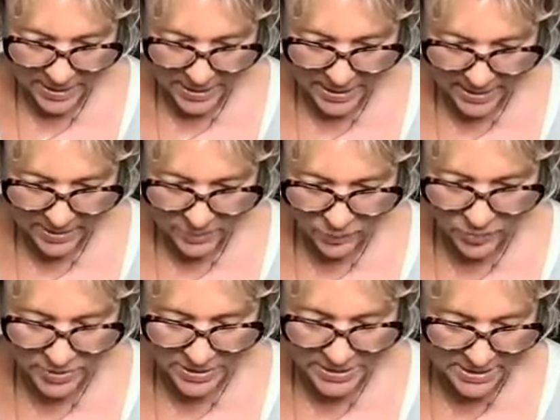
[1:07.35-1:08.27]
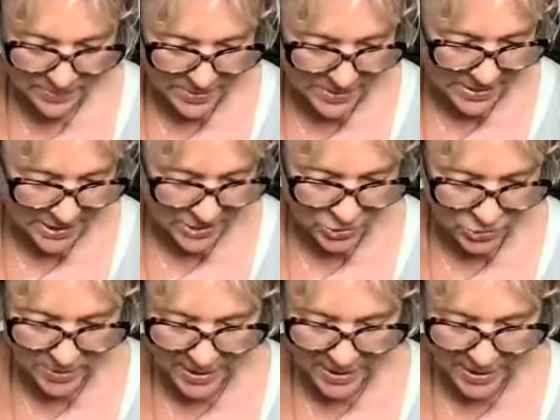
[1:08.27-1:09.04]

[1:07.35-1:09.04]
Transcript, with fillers: And what is the potential